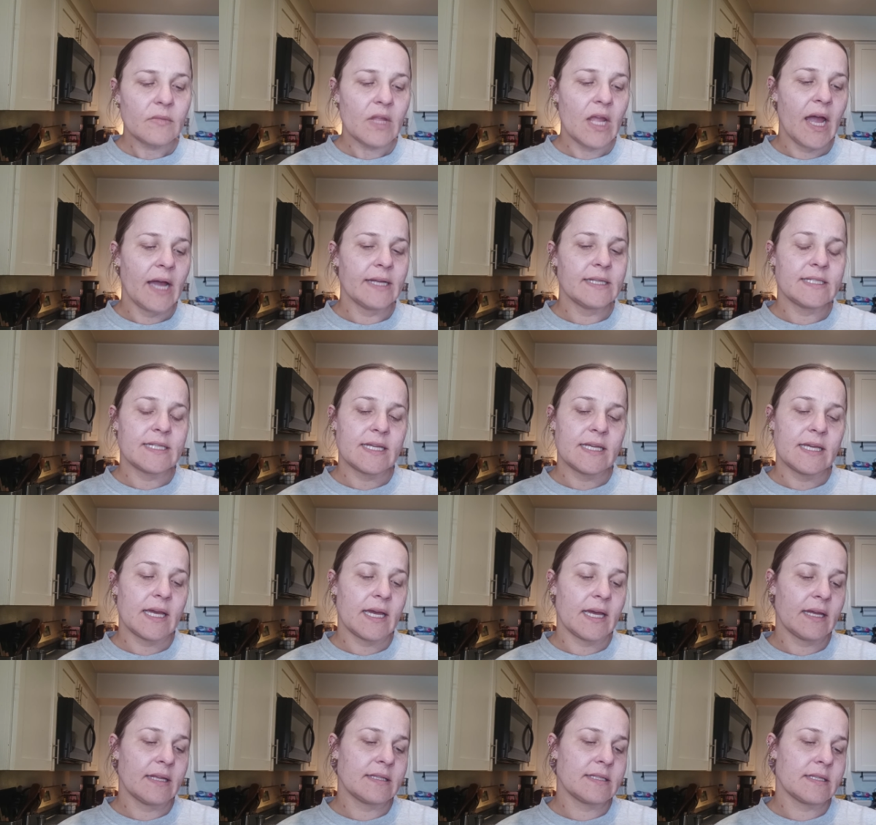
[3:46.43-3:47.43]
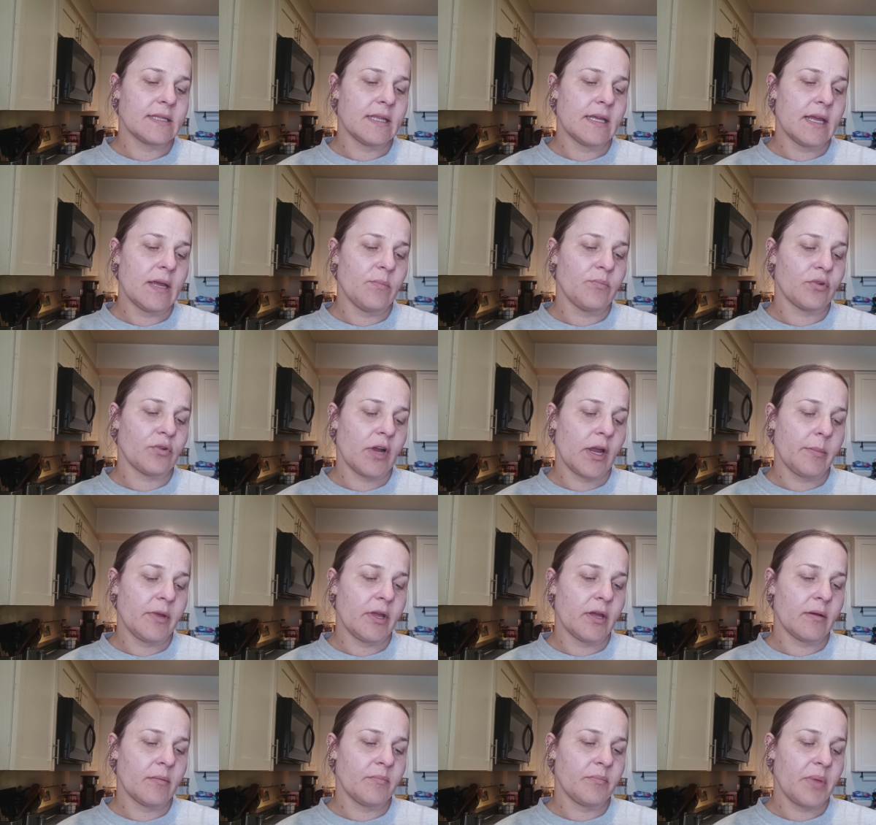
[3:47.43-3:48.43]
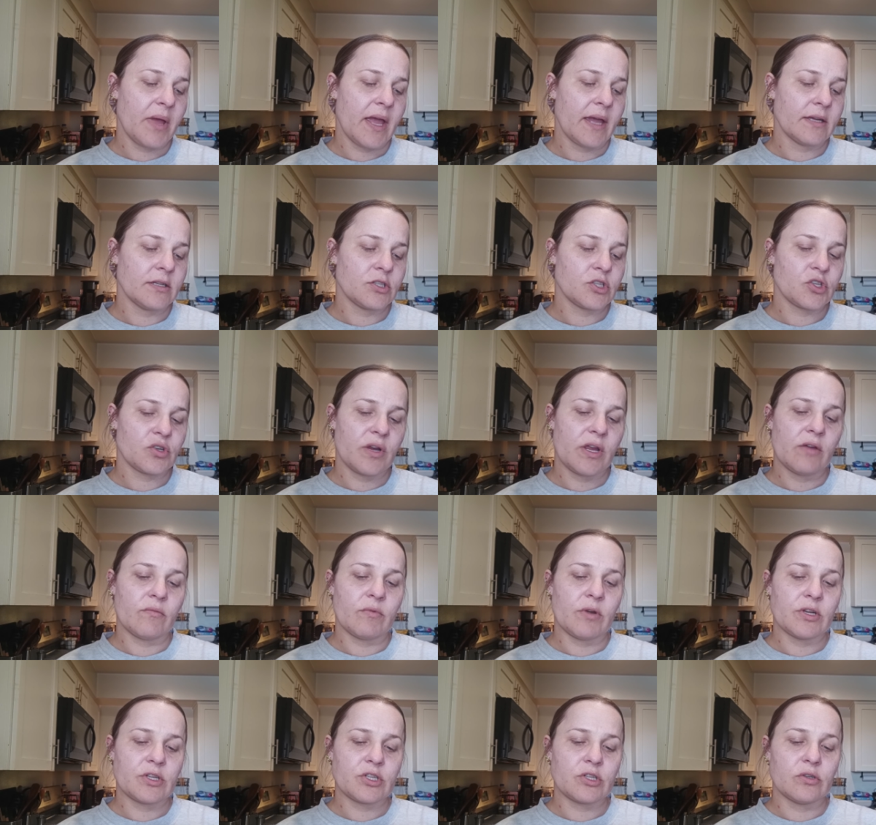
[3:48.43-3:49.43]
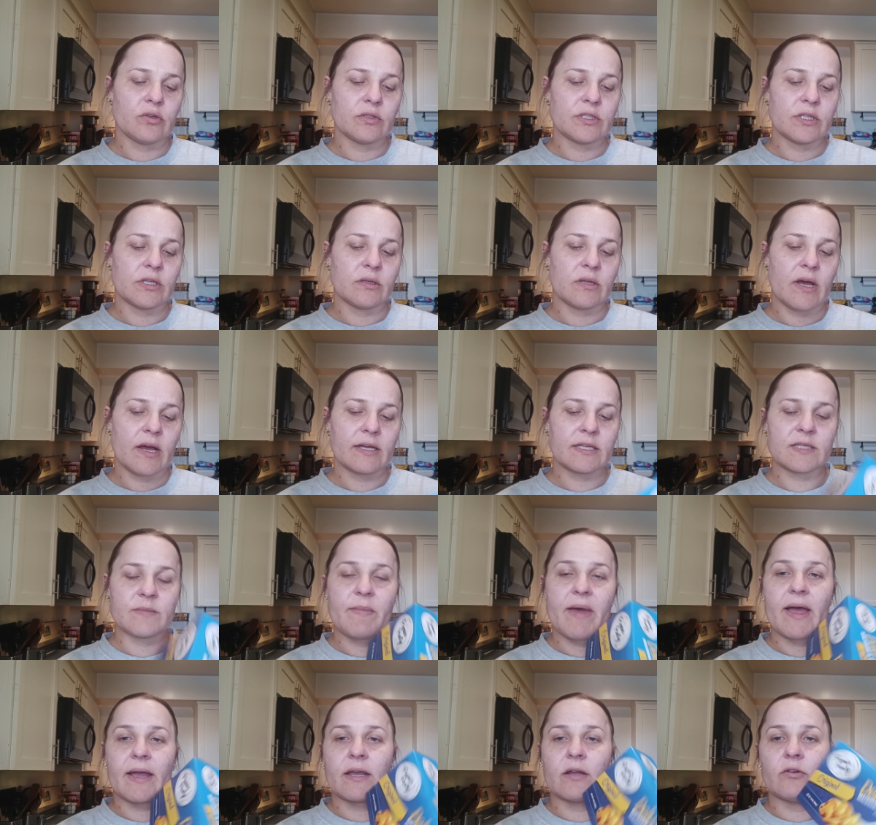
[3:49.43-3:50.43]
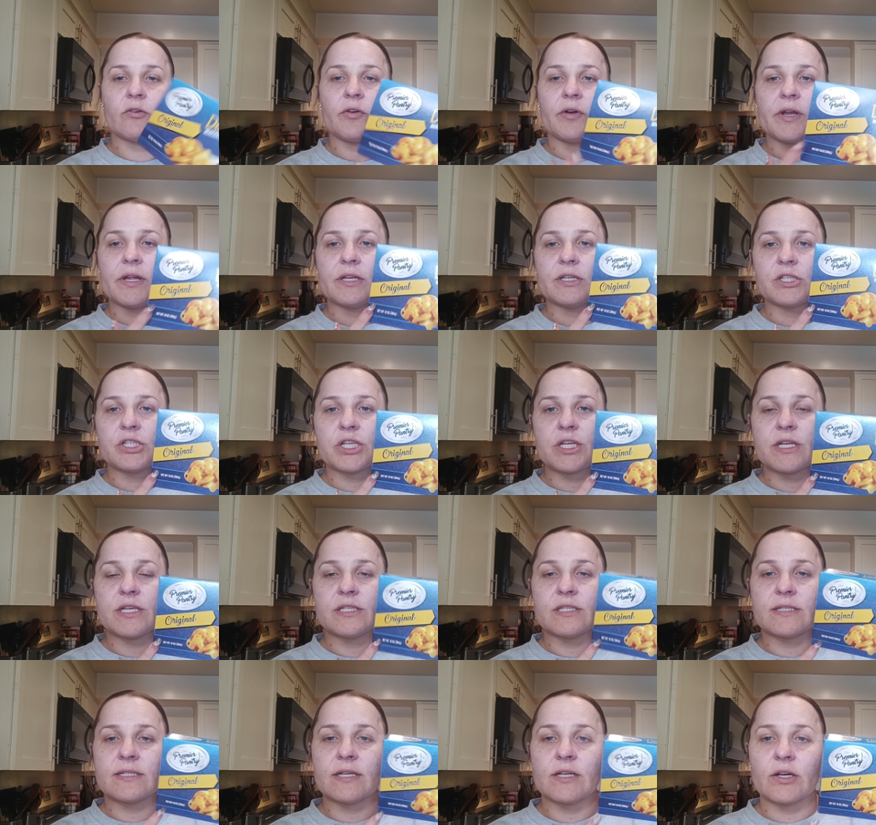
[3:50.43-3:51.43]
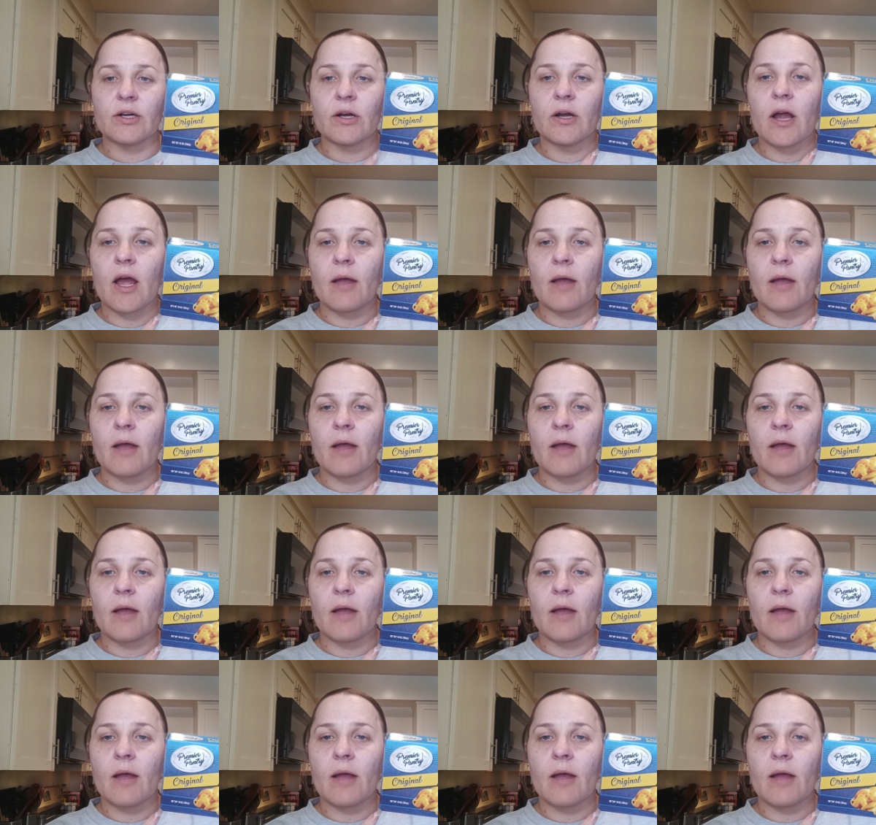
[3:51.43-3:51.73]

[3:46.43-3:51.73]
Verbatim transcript: I did get the Premium Pantry Original Deluxe Macaroni and Cheese Dinner.